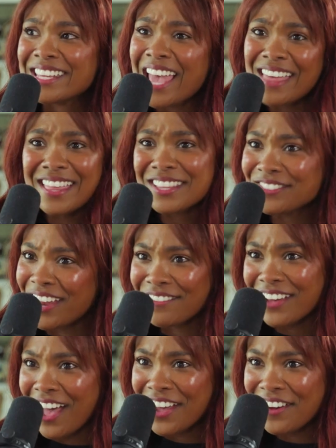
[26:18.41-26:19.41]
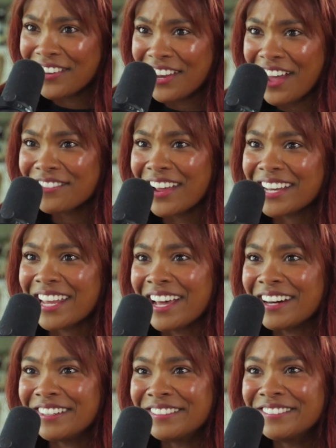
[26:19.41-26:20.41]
yeah, that's what I've got going on right now.